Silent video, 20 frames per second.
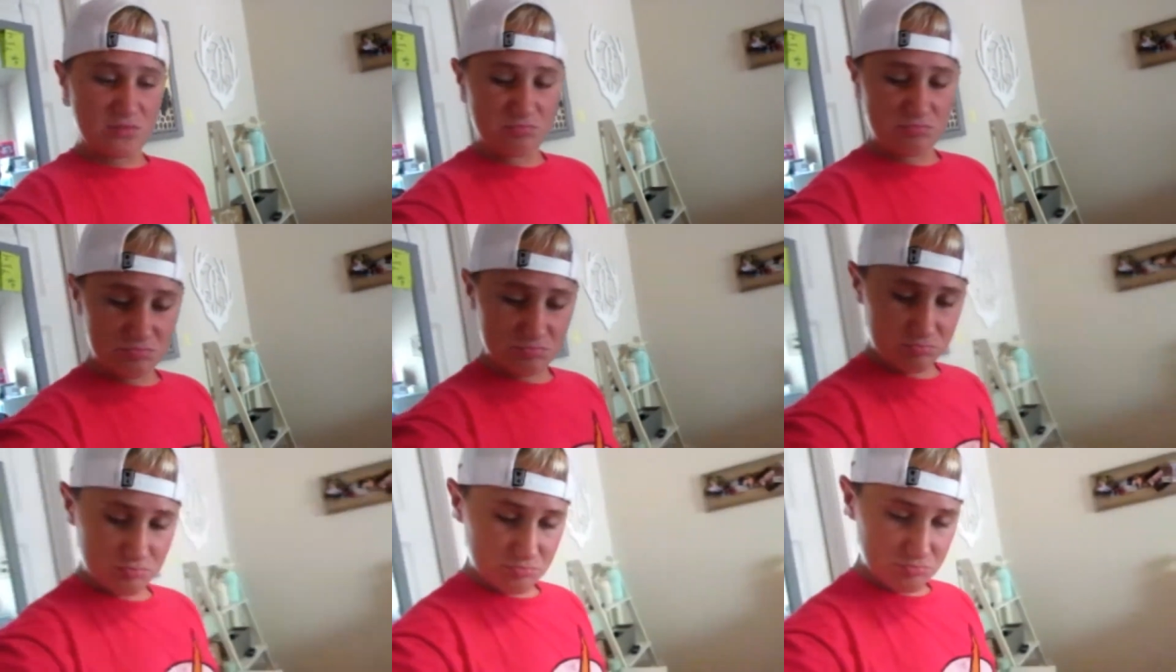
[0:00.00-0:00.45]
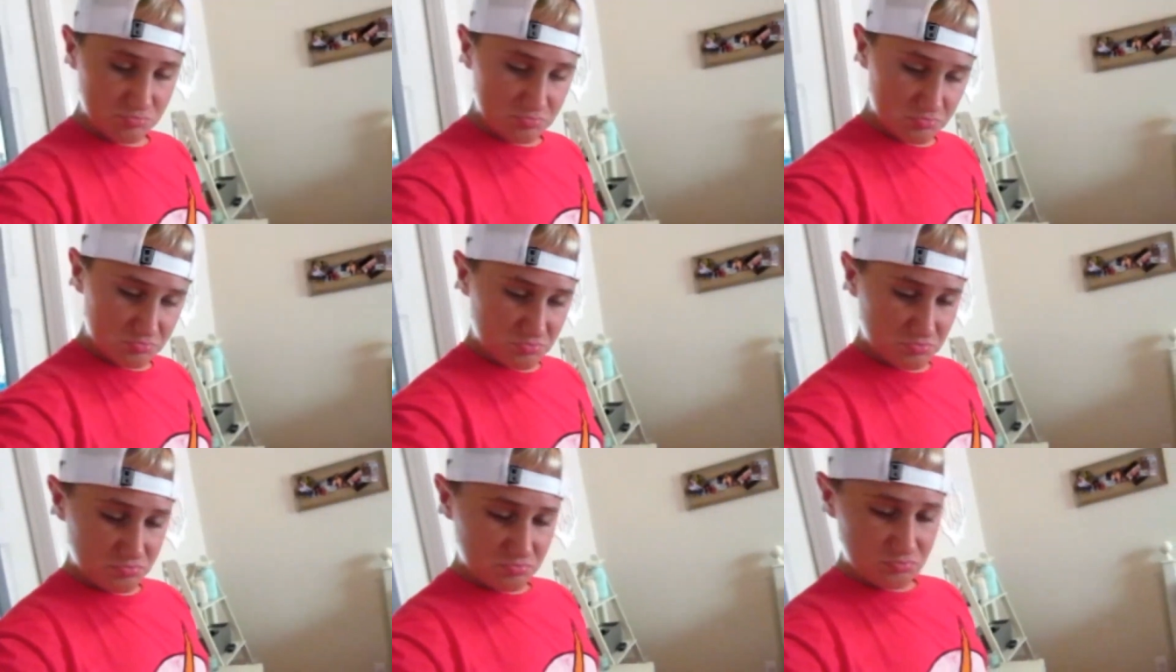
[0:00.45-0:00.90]
No, you could
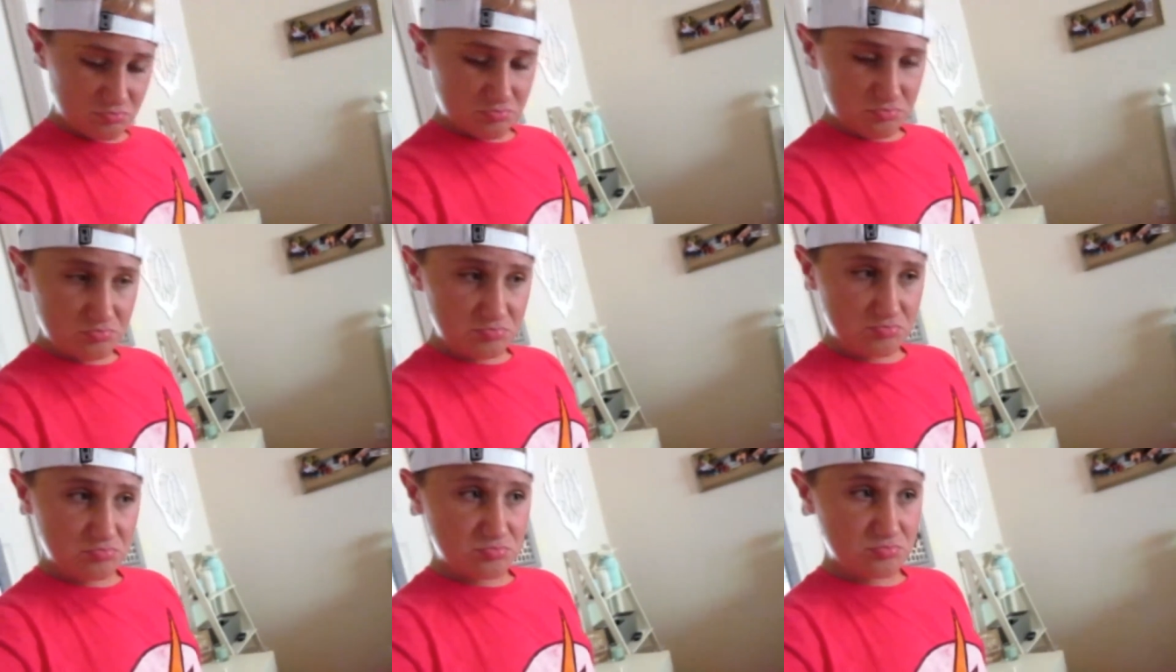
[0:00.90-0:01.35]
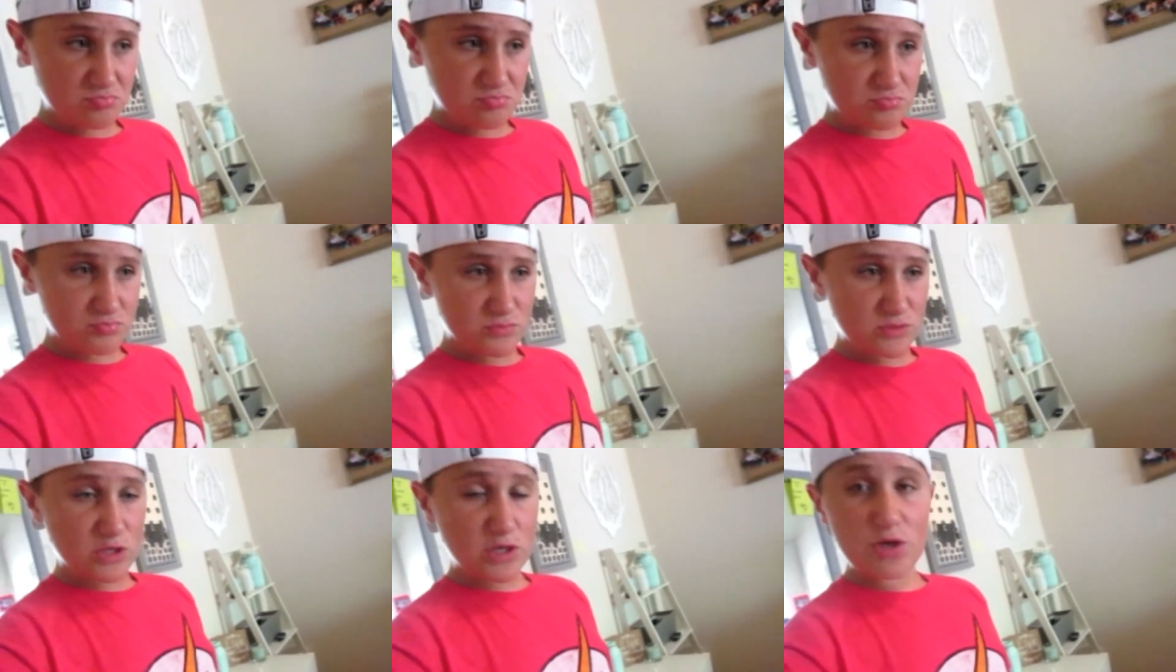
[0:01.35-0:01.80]
have said.
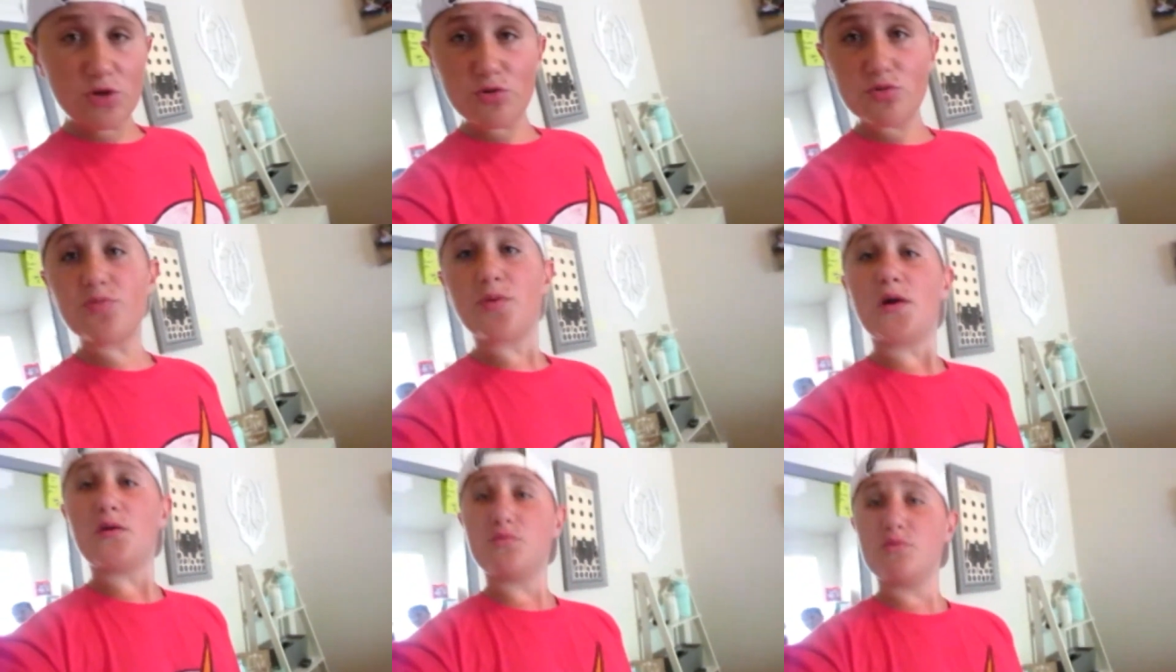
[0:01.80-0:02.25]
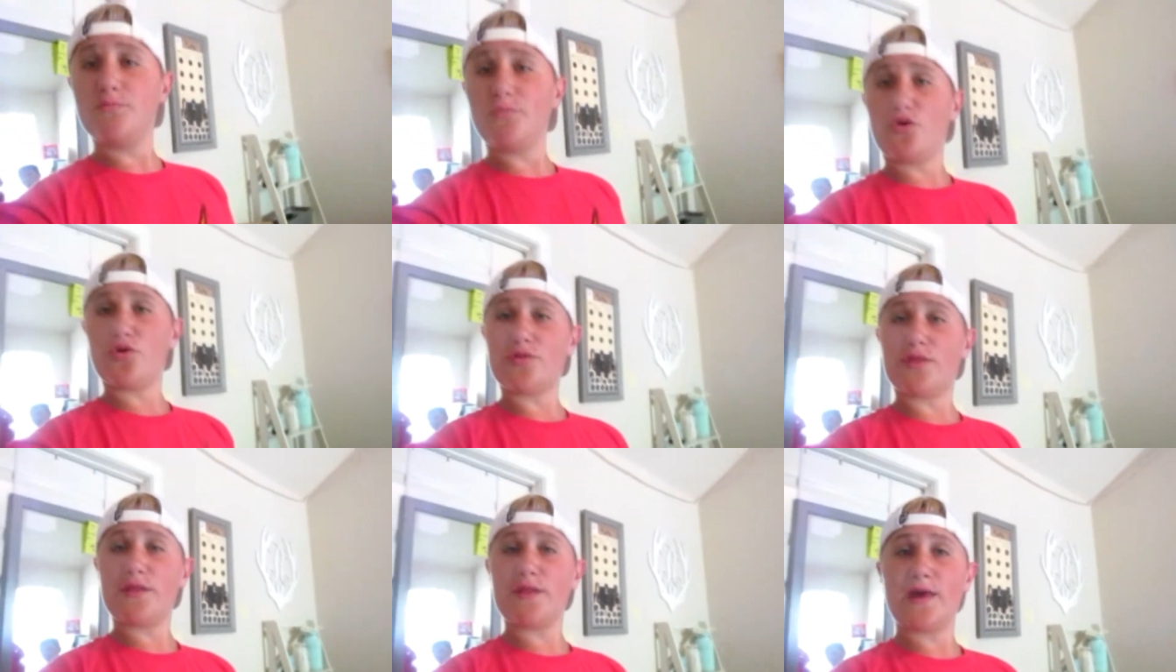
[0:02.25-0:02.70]
It was probably
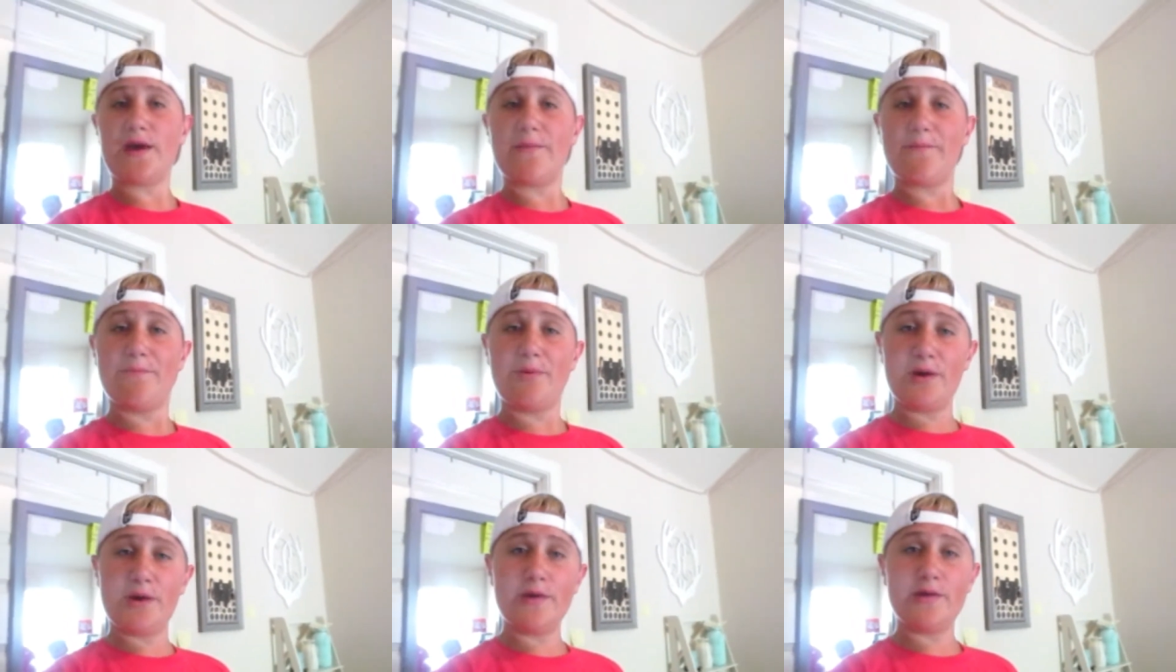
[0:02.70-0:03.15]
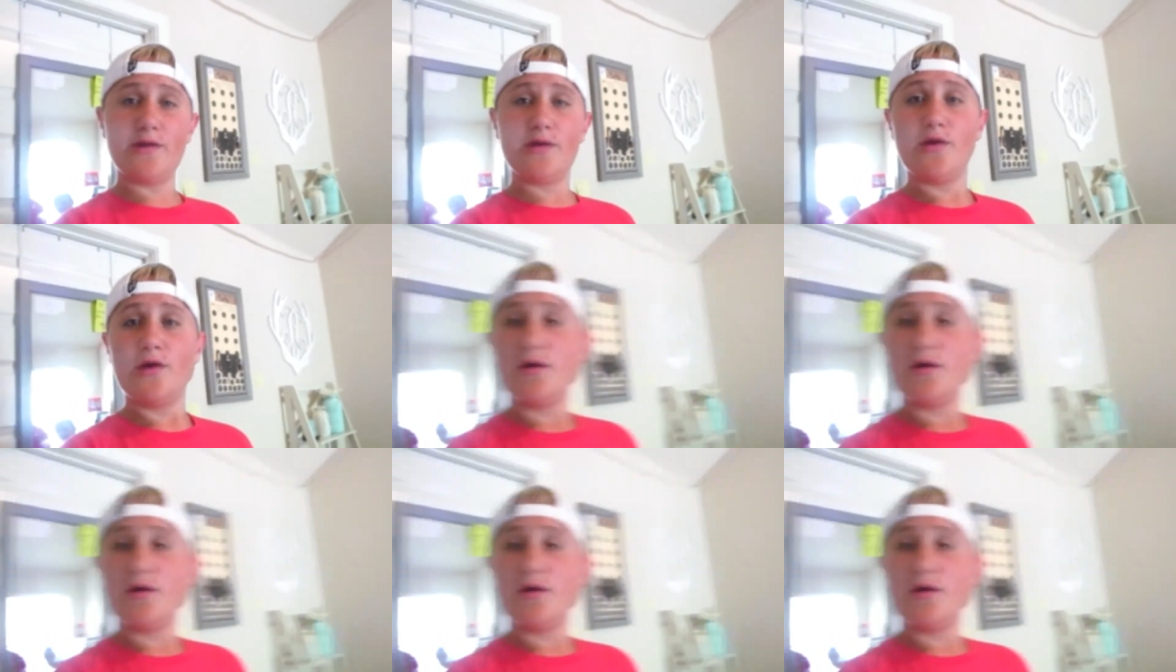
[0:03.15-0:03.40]
more than that, but